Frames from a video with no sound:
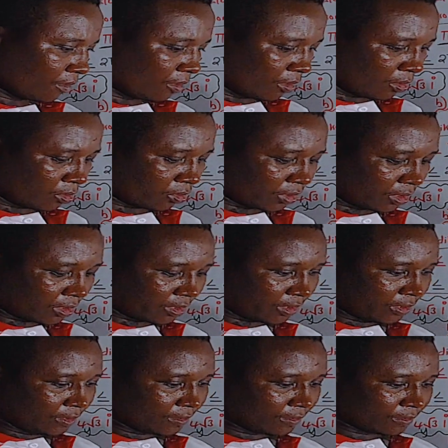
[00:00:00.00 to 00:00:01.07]
root
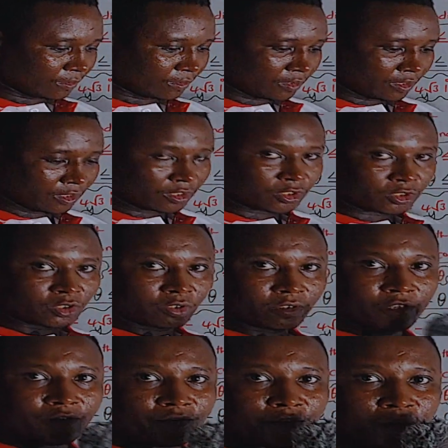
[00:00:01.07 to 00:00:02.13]
3. So
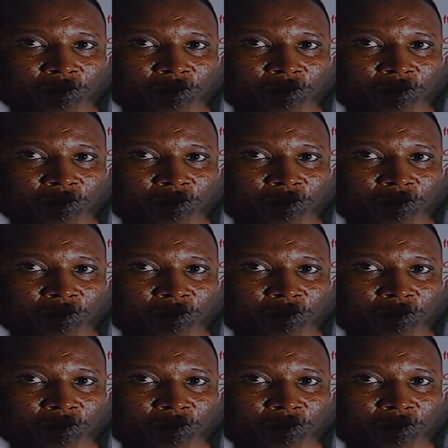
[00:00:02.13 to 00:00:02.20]
if you